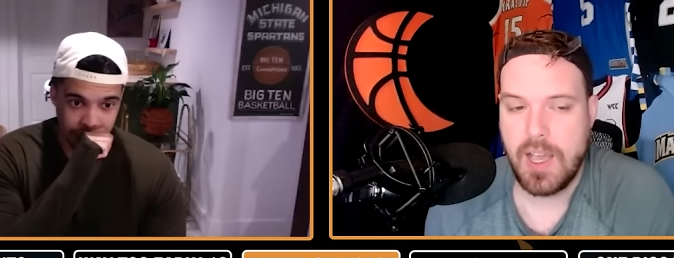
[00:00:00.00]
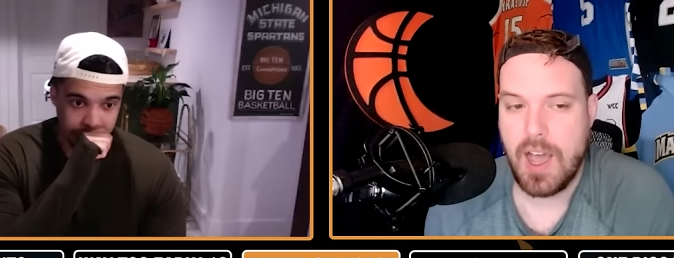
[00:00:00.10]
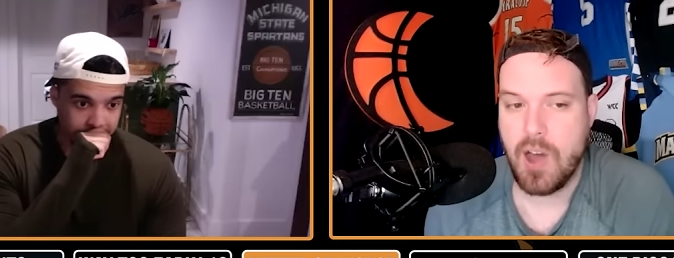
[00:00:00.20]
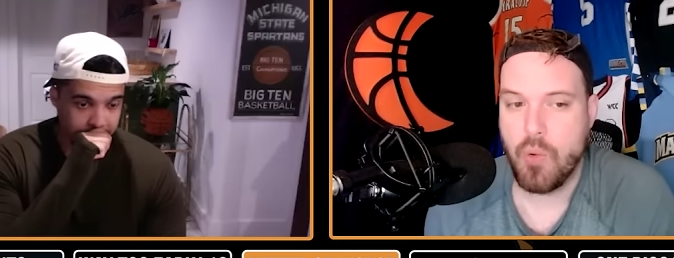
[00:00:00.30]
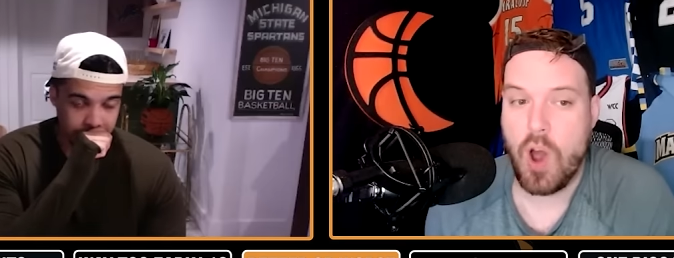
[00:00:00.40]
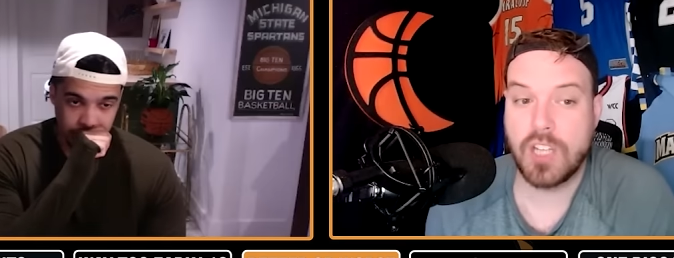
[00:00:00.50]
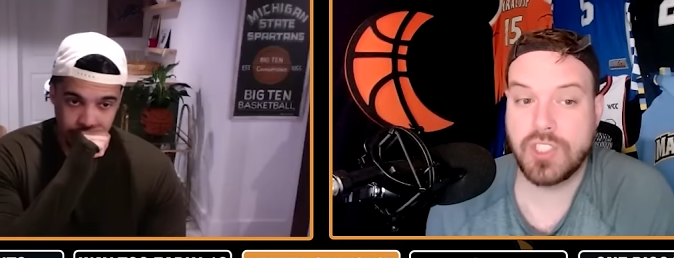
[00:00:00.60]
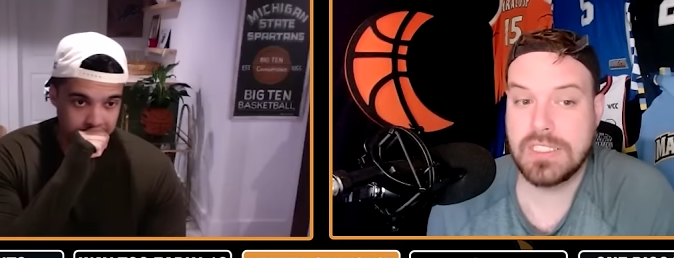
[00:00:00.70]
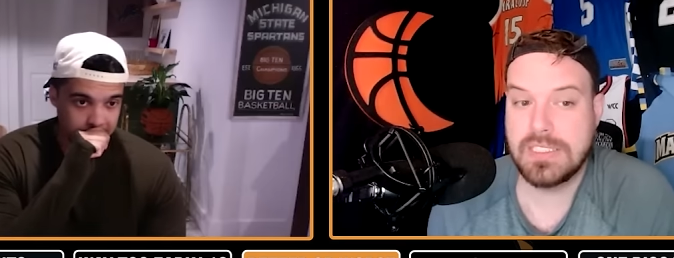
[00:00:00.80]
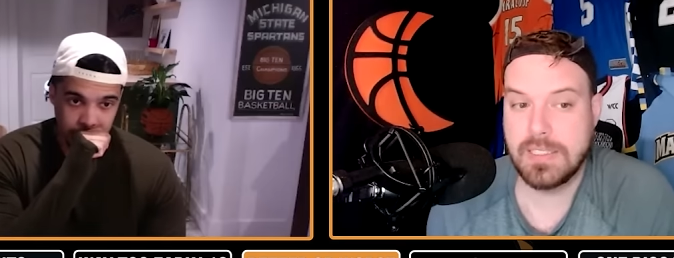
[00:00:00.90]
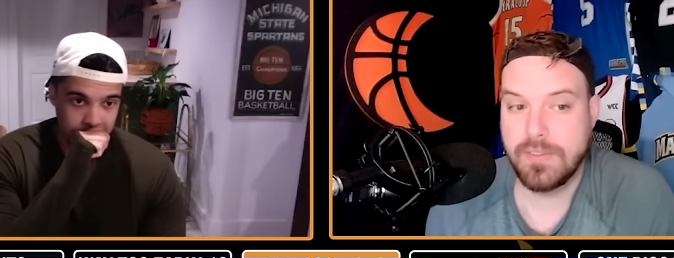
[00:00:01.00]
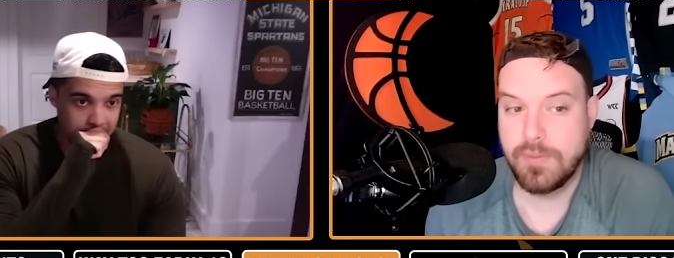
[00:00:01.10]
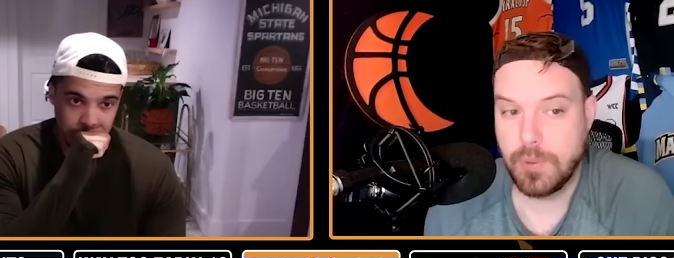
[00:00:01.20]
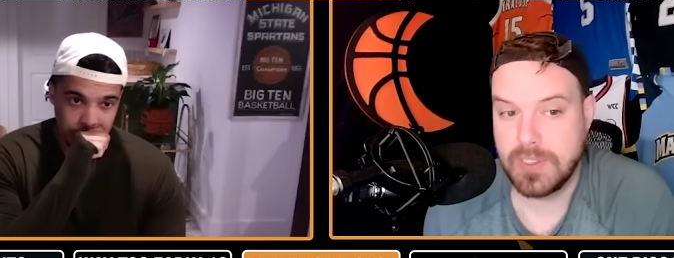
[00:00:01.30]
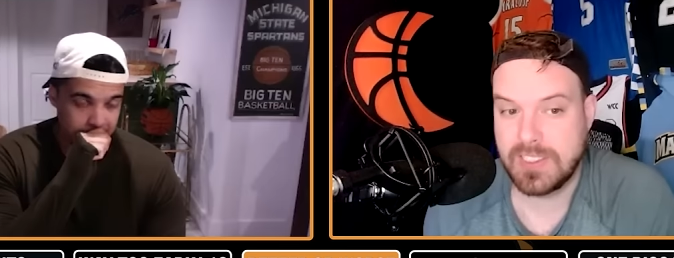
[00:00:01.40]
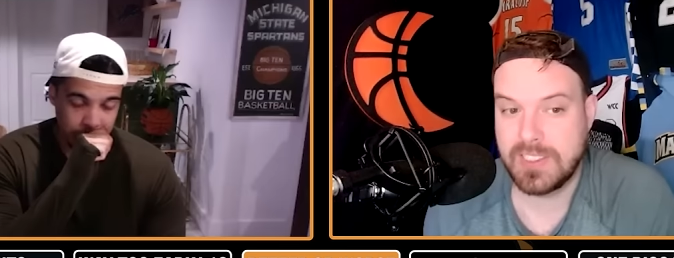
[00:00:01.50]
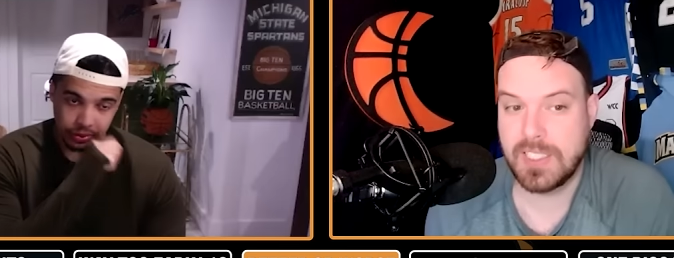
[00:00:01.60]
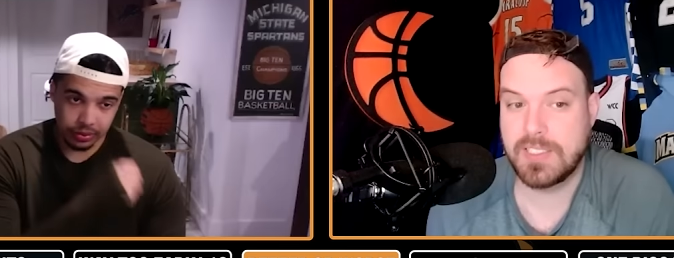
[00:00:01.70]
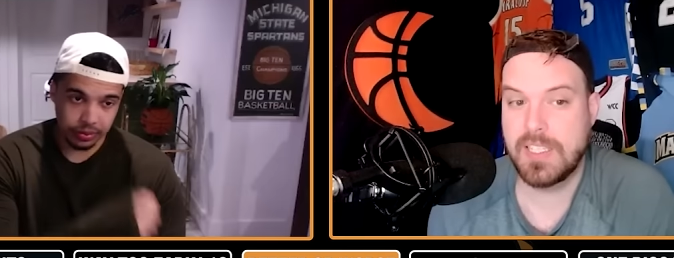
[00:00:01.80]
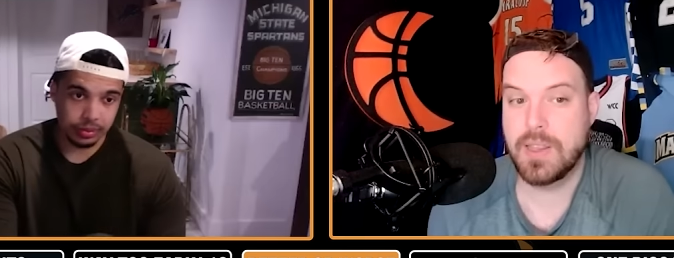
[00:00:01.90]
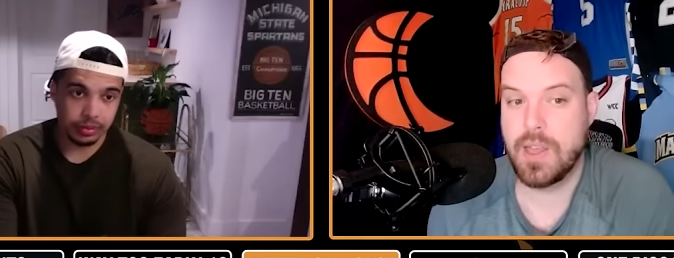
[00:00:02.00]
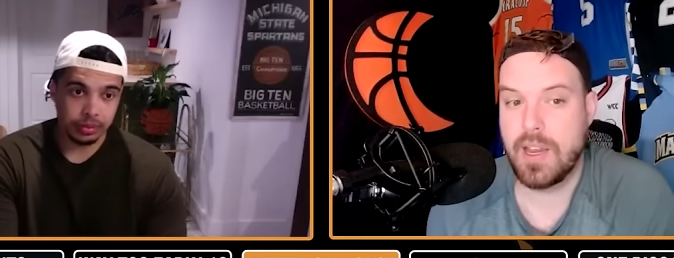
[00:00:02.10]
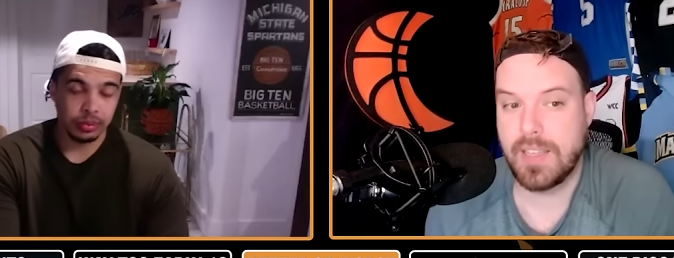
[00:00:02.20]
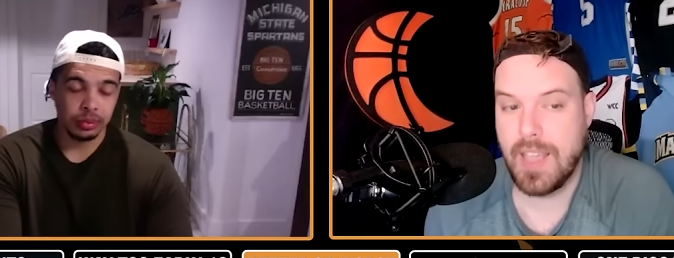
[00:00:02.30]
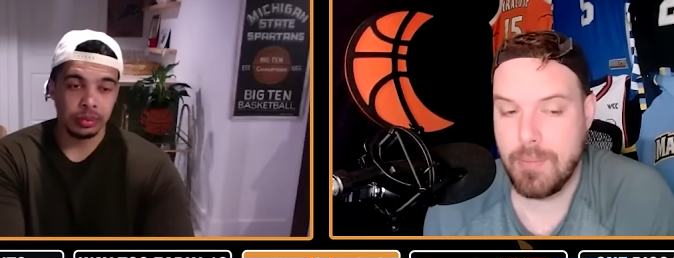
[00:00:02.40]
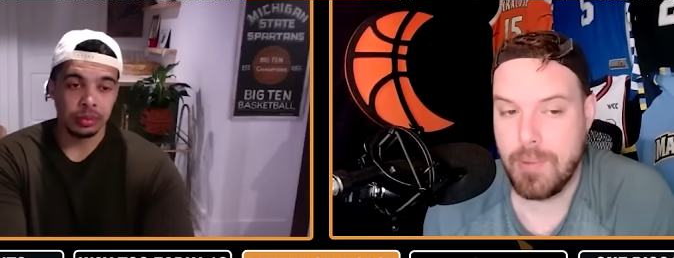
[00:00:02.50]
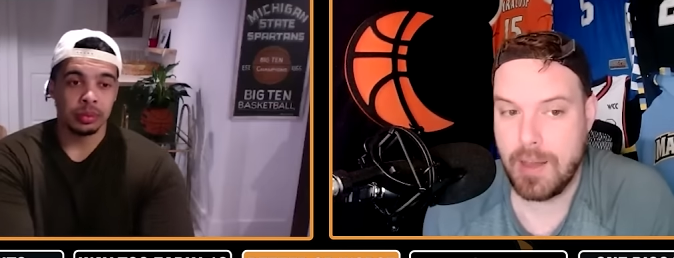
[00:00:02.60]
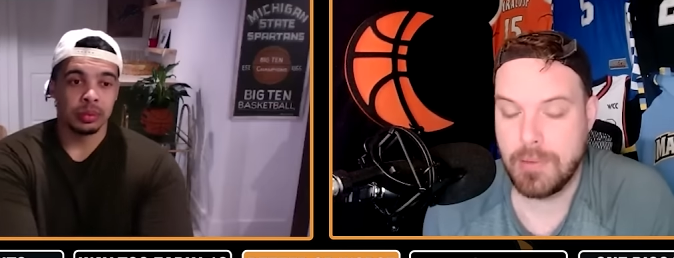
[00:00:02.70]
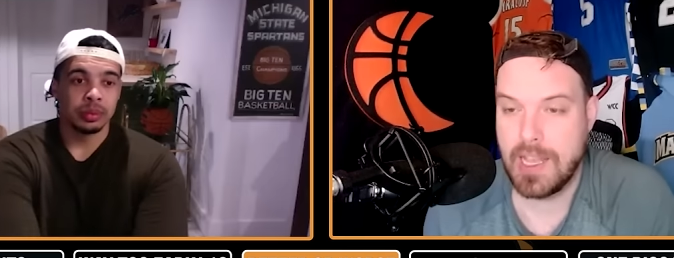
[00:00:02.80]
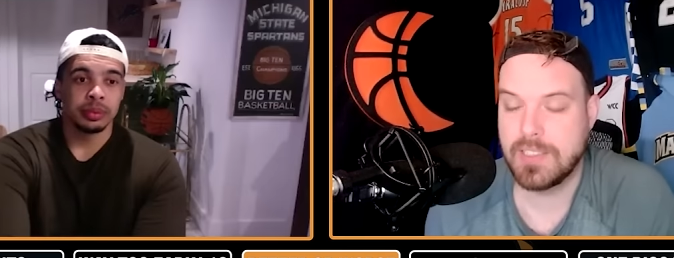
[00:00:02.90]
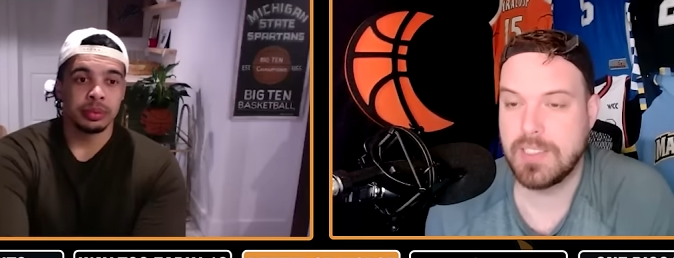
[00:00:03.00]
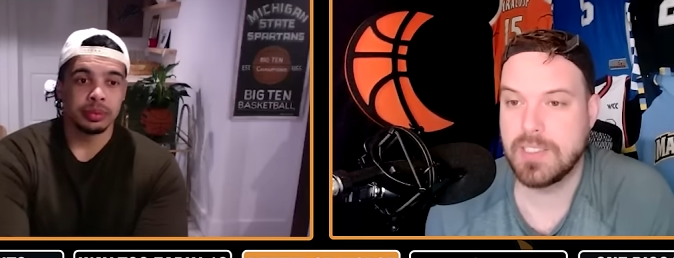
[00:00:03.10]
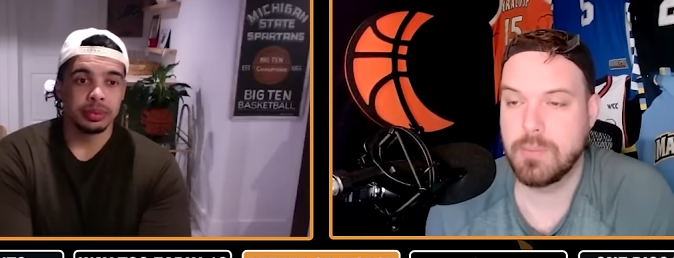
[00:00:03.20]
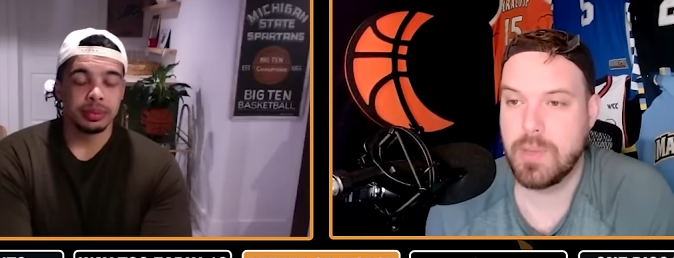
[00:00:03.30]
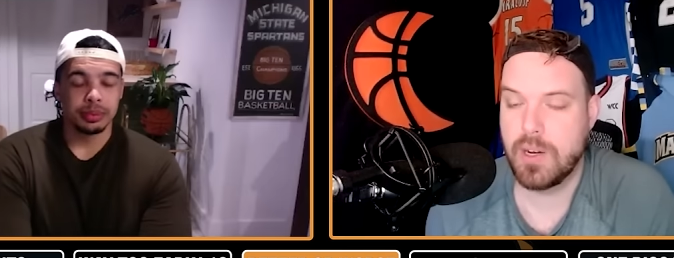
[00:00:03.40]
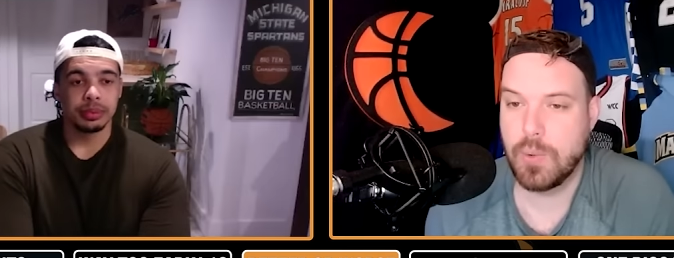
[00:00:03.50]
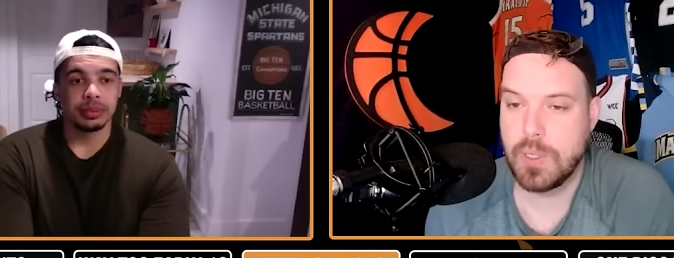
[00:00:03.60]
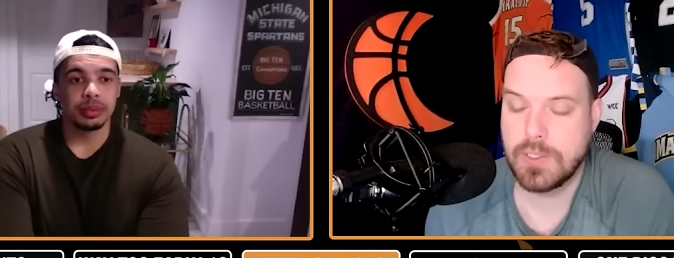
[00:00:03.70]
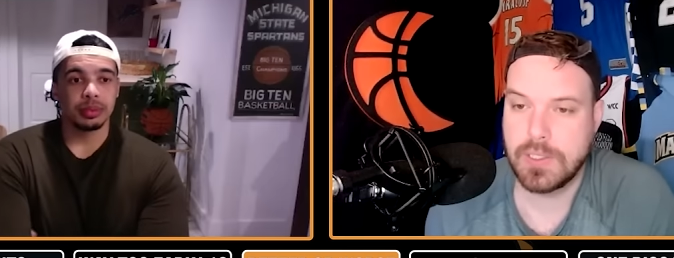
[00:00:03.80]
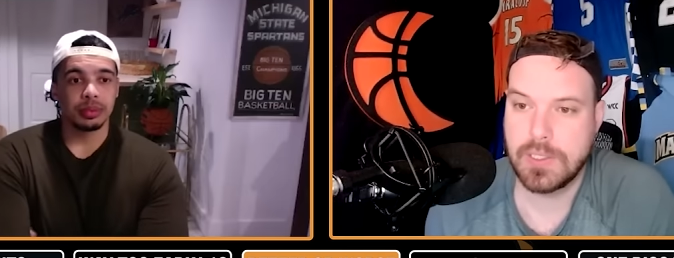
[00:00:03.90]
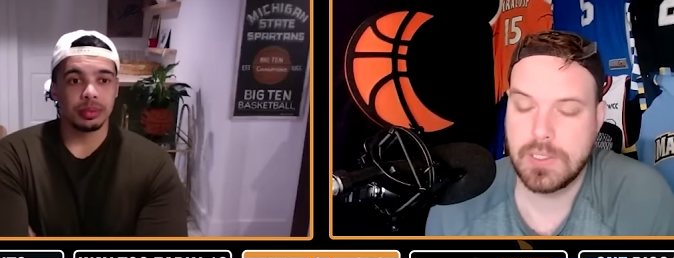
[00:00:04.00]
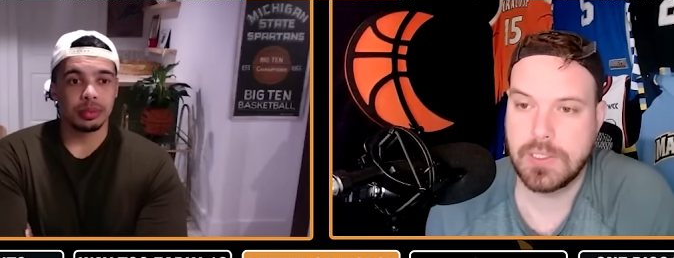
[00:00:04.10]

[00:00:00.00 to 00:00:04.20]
Speaker 1: Washington was 60th on KenPom last season. Better or worse?